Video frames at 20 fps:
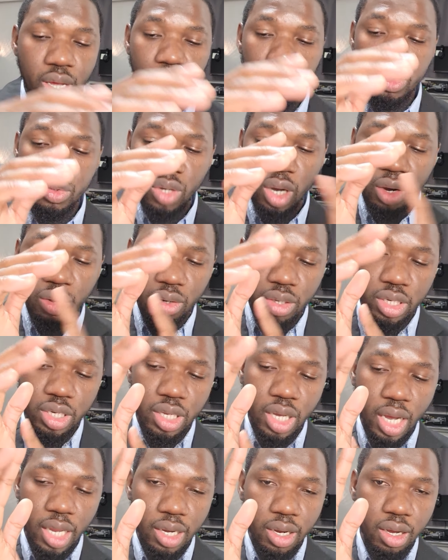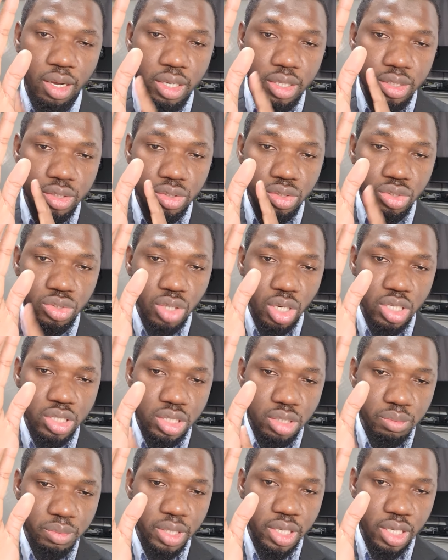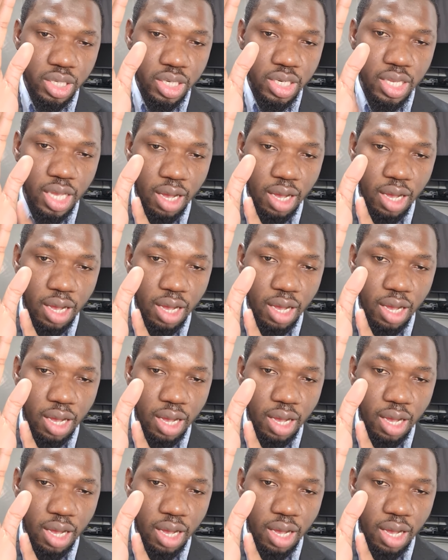You are only allowing just immediately